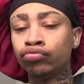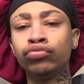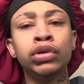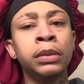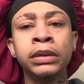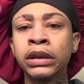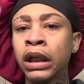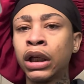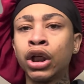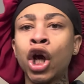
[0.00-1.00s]
You know what I'm
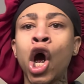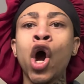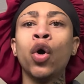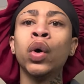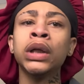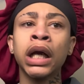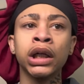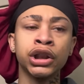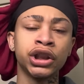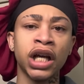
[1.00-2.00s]
saying? All that
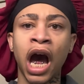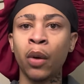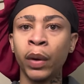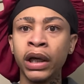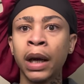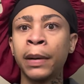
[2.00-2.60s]
good shit. I wake up.